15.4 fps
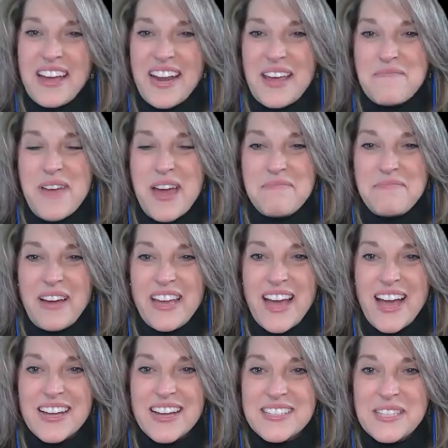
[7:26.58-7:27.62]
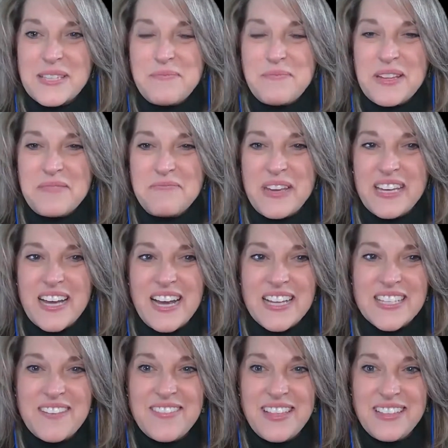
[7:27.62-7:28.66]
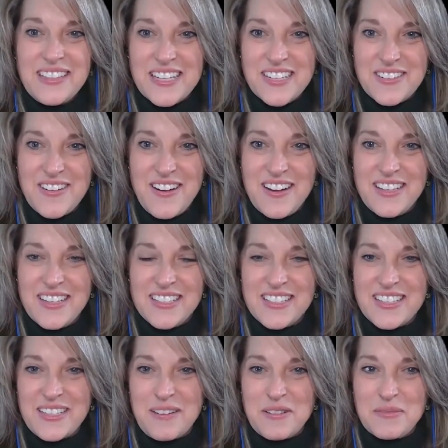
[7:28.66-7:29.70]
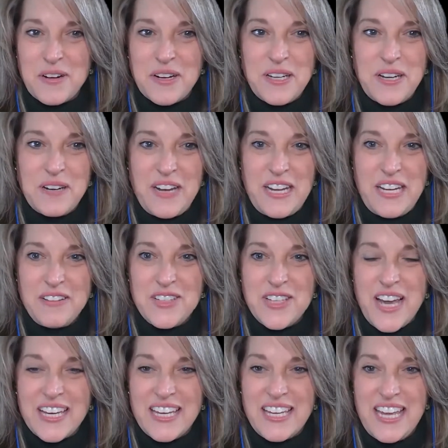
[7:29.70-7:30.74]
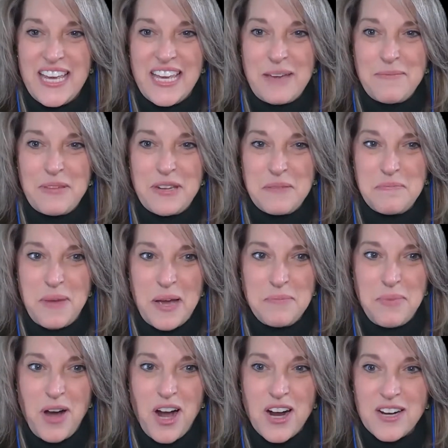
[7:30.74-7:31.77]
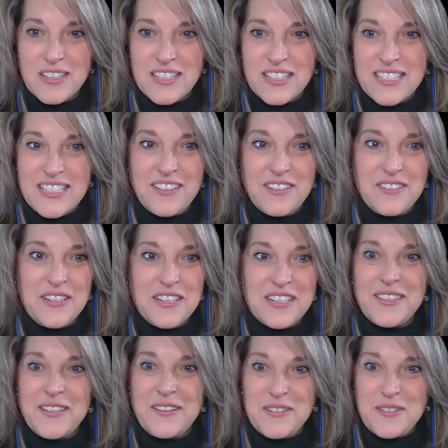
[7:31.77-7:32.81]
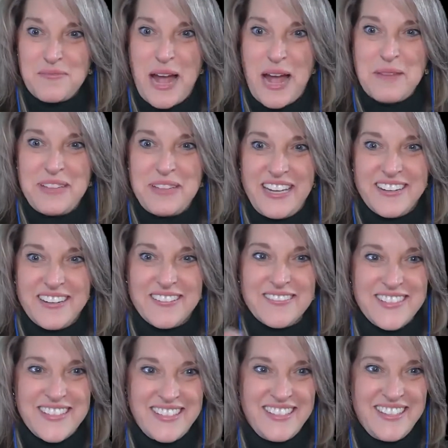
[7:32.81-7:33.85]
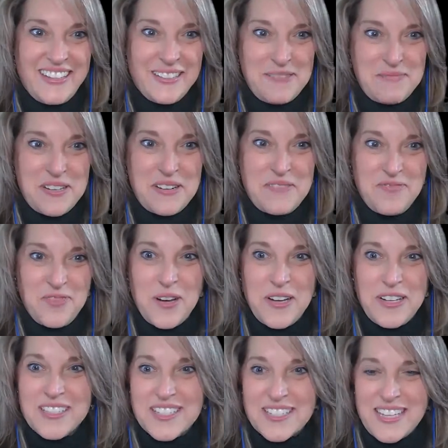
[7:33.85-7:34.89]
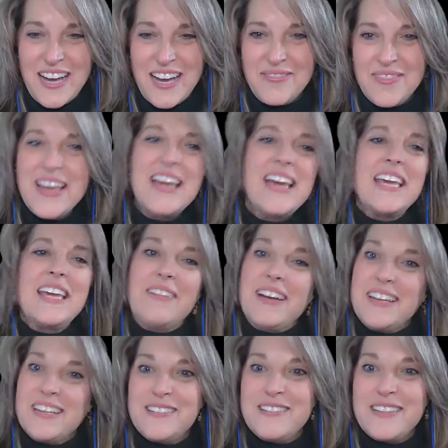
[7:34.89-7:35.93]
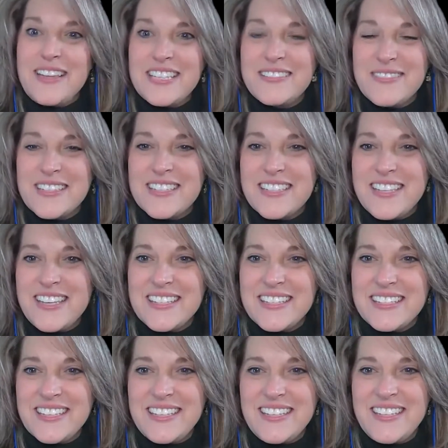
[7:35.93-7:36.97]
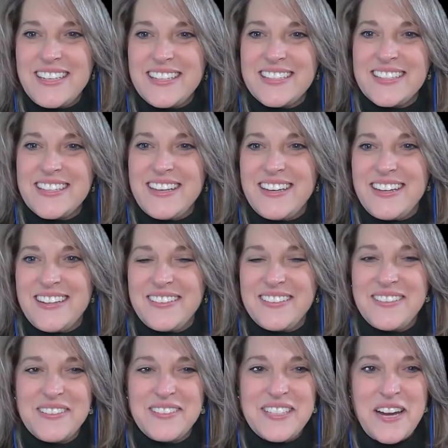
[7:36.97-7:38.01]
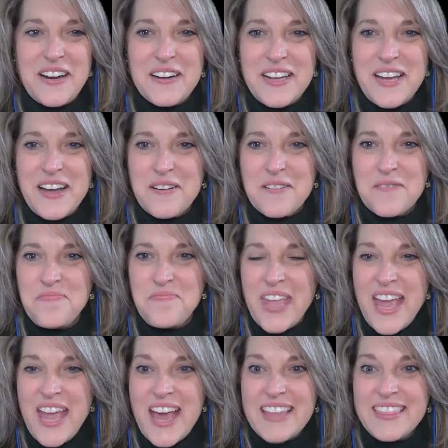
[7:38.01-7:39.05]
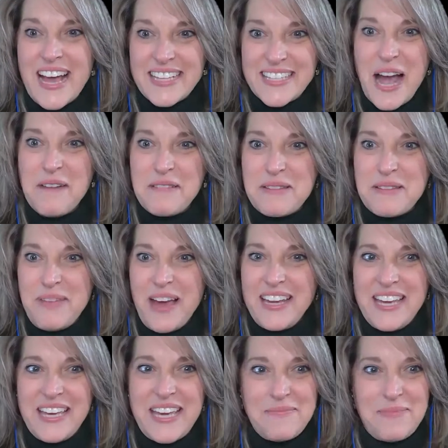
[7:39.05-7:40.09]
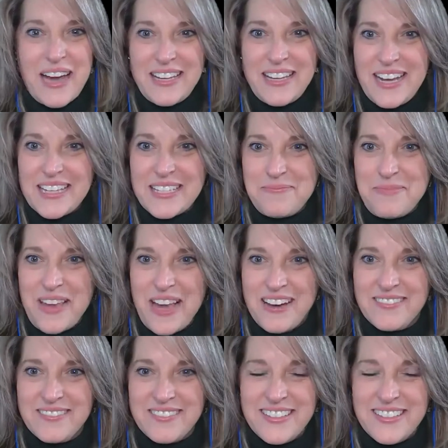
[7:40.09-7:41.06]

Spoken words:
I met my husband because of the electronics, because I was working at Radio Shack, and he came in to buy parts to hook those rabbit ears and aluminum foil stuff. He wanted to do that to his stereo. That's how we met. He came back and asked me out.